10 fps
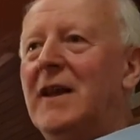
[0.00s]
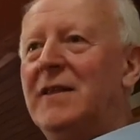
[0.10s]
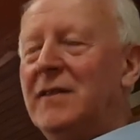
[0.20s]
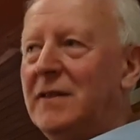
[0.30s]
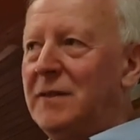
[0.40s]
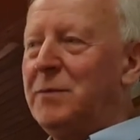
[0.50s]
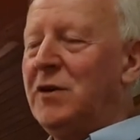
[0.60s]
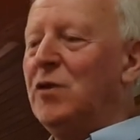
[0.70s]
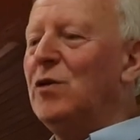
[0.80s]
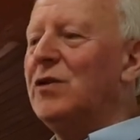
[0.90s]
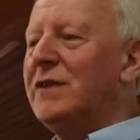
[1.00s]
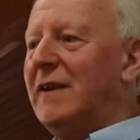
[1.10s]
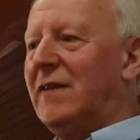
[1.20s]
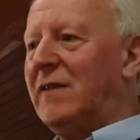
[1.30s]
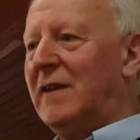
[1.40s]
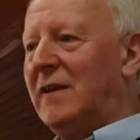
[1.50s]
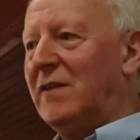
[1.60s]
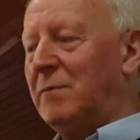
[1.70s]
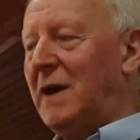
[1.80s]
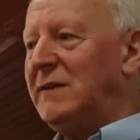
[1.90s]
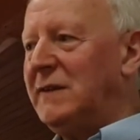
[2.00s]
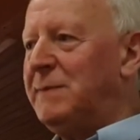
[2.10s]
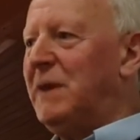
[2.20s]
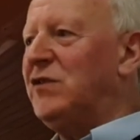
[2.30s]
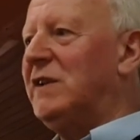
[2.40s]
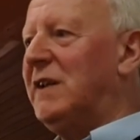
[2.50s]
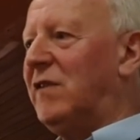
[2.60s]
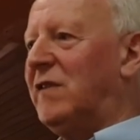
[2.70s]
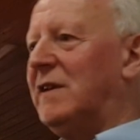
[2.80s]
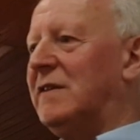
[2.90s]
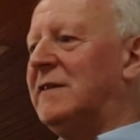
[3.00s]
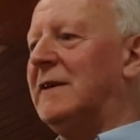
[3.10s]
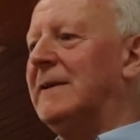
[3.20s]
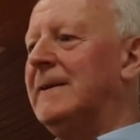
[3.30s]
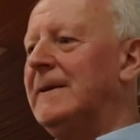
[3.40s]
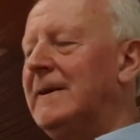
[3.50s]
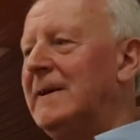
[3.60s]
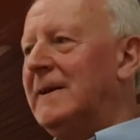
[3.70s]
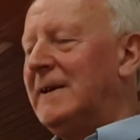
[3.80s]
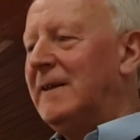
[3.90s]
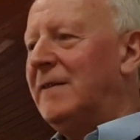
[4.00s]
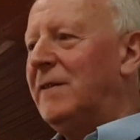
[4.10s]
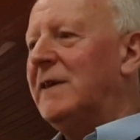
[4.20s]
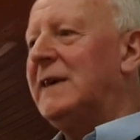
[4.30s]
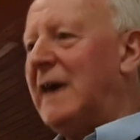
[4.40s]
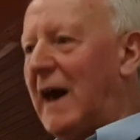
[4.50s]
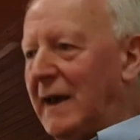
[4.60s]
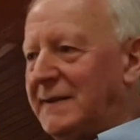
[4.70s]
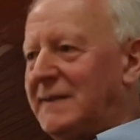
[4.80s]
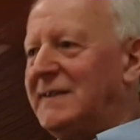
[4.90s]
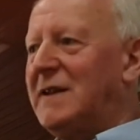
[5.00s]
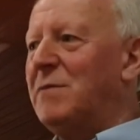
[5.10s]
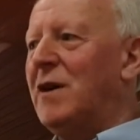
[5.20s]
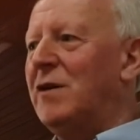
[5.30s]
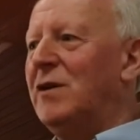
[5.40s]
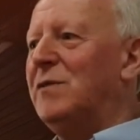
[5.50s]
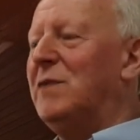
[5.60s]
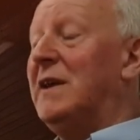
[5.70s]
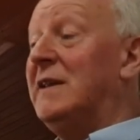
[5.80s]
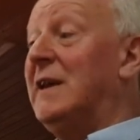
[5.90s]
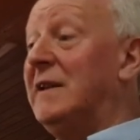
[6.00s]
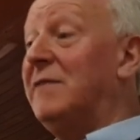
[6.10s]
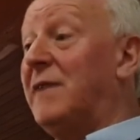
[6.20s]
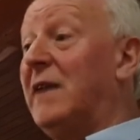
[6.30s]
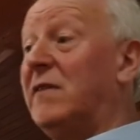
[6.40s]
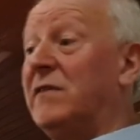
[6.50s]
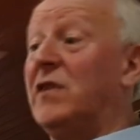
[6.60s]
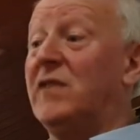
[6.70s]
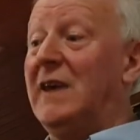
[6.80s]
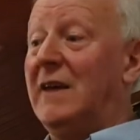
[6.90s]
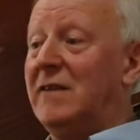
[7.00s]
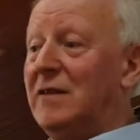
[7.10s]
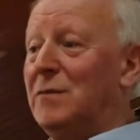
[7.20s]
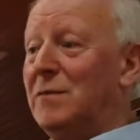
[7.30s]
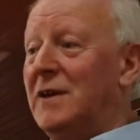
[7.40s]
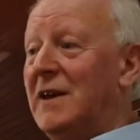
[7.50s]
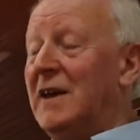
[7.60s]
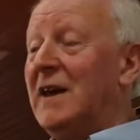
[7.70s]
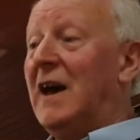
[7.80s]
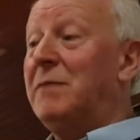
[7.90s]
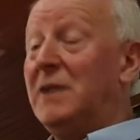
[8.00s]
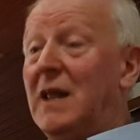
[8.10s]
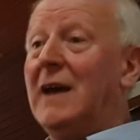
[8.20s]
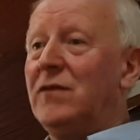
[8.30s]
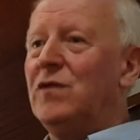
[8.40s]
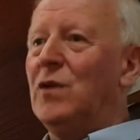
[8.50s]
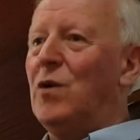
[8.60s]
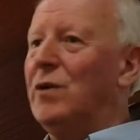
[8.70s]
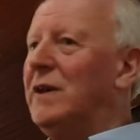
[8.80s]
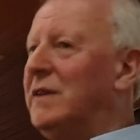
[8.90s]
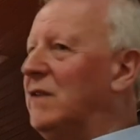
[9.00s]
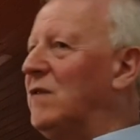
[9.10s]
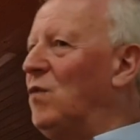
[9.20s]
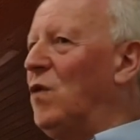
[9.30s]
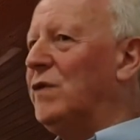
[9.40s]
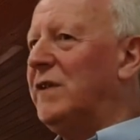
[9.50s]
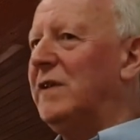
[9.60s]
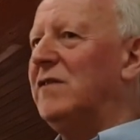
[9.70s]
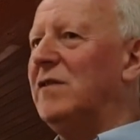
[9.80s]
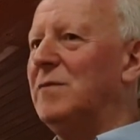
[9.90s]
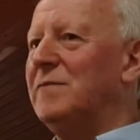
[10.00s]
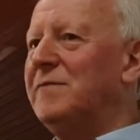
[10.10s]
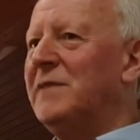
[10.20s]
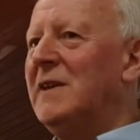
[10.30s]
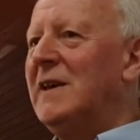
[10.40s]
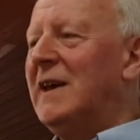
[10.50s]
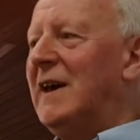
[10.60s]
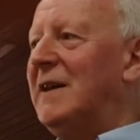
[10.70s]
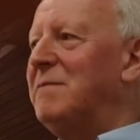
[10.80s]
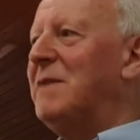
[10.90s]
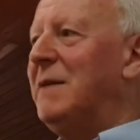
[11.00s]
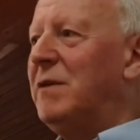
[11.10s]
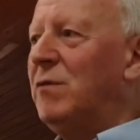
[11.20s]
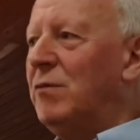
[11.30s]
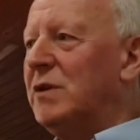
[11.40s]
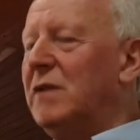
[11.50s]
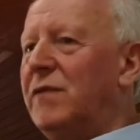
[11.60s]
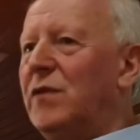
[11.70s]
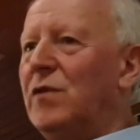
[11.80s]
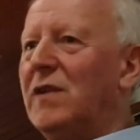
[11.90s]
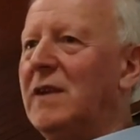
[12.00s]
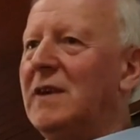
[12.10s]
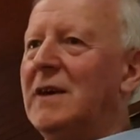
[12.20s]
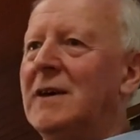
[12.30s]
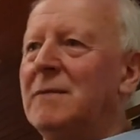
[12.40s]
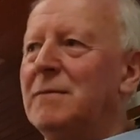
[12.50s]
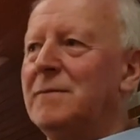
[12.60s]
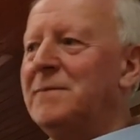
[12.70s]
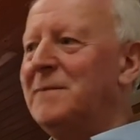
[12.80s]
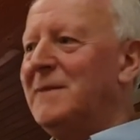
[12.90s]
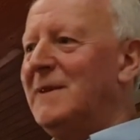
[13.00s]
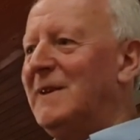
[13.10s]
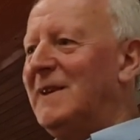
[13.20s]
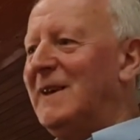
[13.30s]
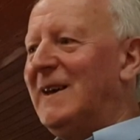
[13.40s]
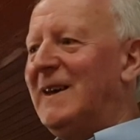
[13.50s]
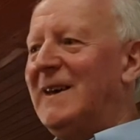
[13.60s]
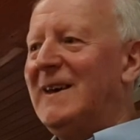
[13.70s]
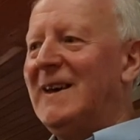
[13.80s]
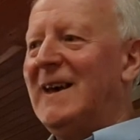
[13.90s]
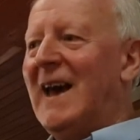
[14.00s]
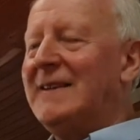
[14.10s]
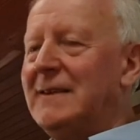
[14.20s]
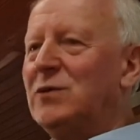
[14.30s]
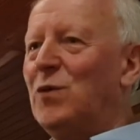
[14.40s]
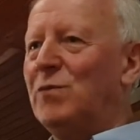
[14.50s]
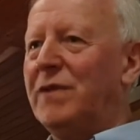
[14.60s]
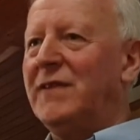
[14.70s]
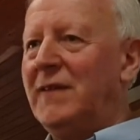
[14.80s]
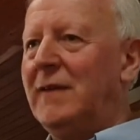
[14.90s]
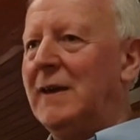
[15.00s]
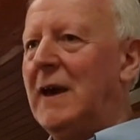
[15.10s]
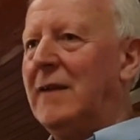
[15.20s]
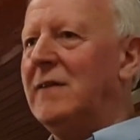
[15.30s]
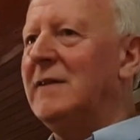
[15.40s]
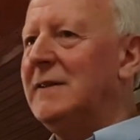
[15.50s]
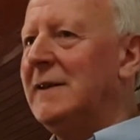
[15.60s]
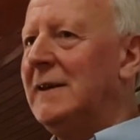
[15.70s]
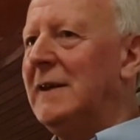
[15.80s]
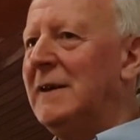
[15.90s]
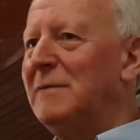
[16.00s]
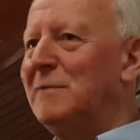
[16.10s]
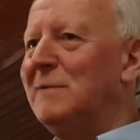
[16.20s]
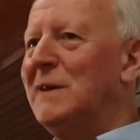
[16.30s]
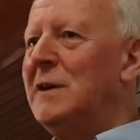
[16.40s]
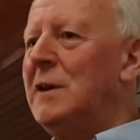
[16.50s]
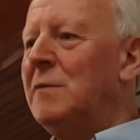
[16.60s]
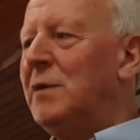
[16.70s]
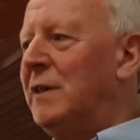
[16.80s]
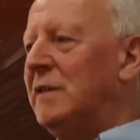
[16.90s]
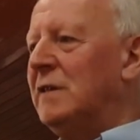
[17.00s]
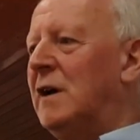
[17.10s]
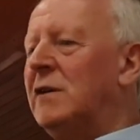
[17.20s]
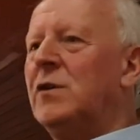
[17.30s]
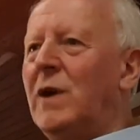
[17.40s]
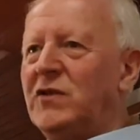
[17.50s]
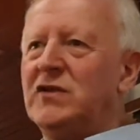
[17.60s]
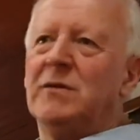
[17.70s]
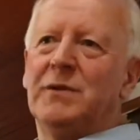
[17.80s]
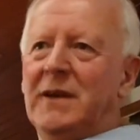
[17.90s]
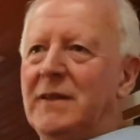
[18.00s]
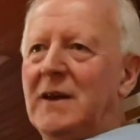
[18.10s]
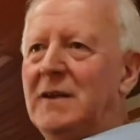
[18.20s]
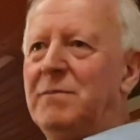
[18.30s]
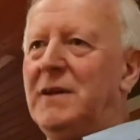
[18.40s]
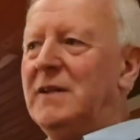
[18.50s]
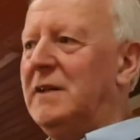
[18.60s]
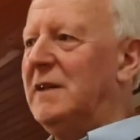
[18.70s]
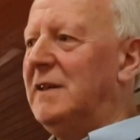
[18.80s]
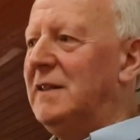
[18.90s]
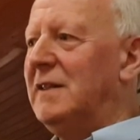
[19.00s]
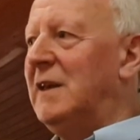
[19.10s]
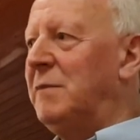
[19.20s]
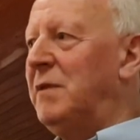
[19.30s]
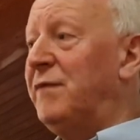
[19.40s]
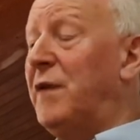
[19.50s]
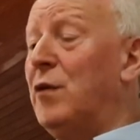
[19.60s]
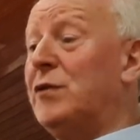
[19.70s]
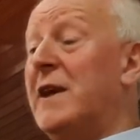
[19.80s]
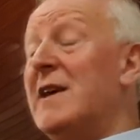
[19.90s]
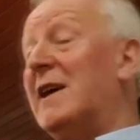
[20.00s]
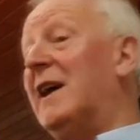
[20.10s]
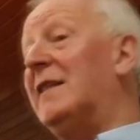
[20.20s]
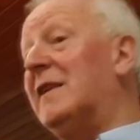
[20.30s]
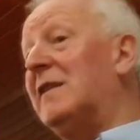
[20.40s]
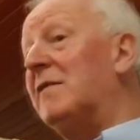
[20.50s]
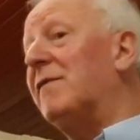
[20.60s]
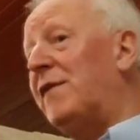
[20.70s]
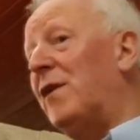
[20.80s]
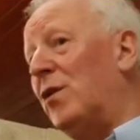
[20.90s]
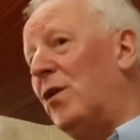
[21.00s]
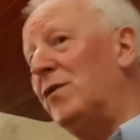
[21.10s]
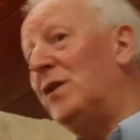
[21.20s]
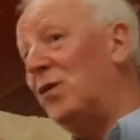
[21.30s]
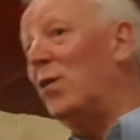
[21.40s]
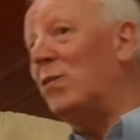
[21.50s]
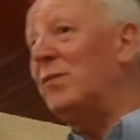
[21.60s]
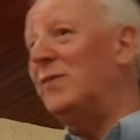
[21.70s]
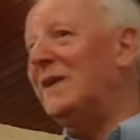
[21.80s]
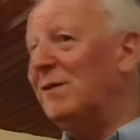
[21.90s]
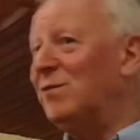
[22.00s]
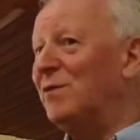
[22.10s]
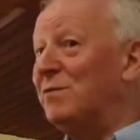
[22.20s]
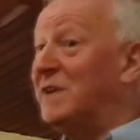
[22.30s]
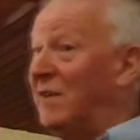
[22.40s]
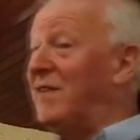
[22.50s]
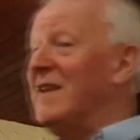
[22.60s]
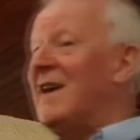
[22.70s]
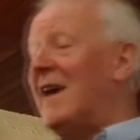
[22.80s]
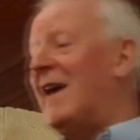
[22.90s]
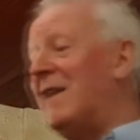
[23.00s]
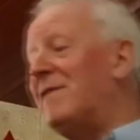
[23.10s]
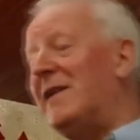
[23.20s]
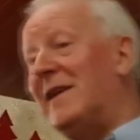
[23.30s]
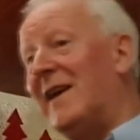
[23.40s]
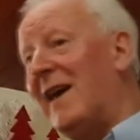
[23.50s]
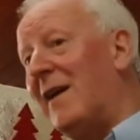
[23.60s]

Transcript: And the peculiar taste is, my suspicion is that the casks somehow, in advance of us getting them, had lying too long and get some water into them. And maybe we were confusing acetone with acetic acid. But unquestionably they had been fouled, and they didn't foul on the note when because every